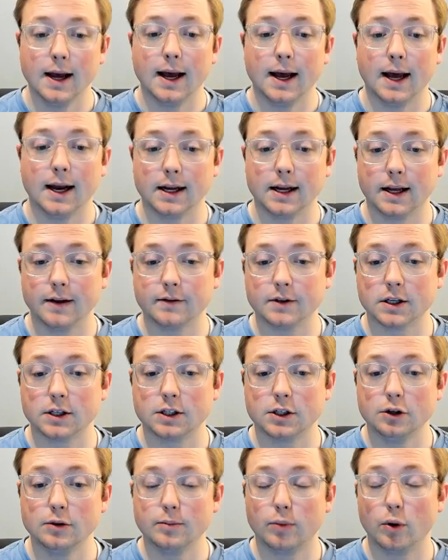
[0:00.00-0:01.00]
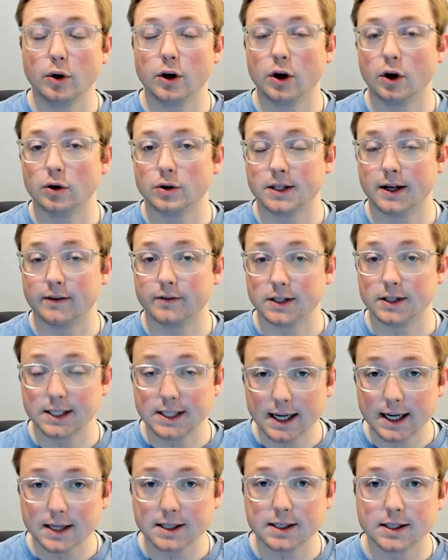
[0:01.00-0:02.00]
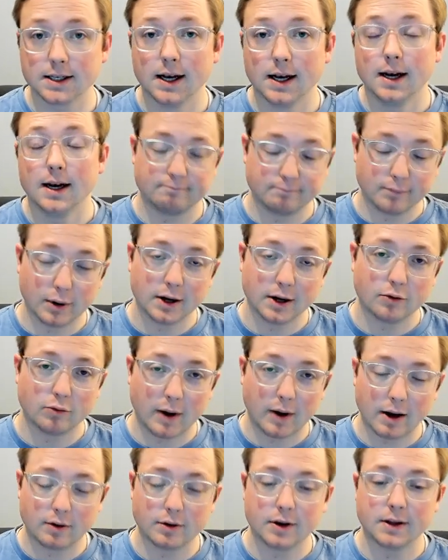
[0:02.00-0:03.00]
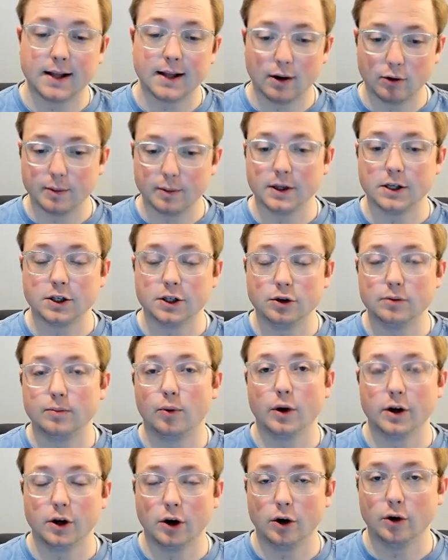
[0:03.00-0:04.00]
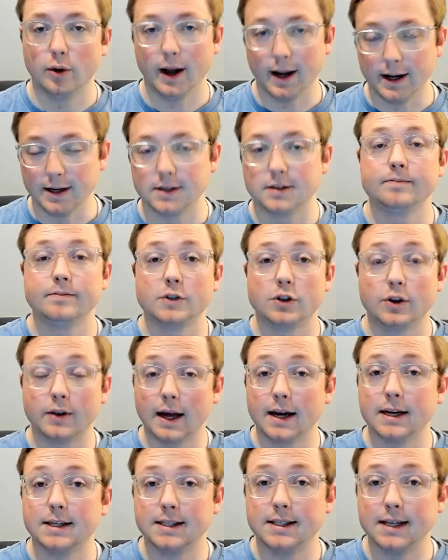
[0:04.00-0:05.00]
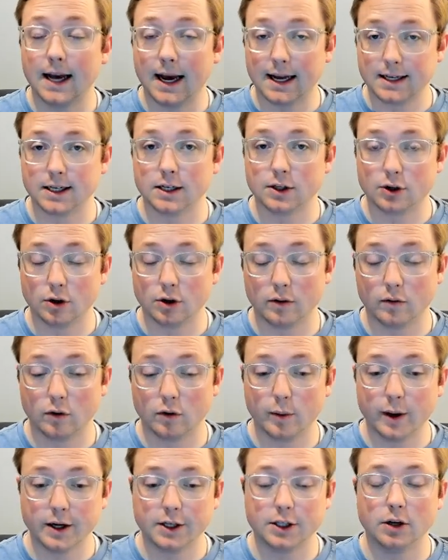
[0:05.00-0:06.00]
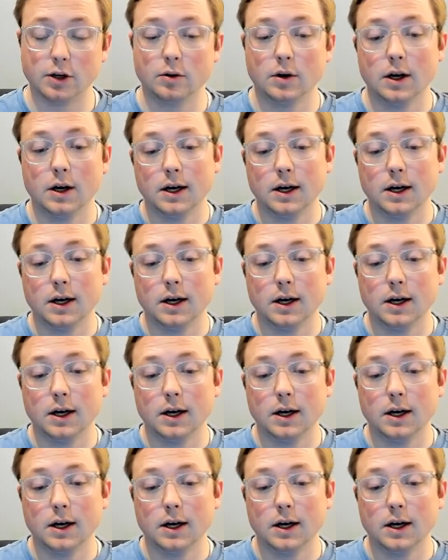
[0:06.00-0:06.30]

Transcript: And it gives us 2.076, but rounded, that would be 2.08. So that is the asset turnover ratio,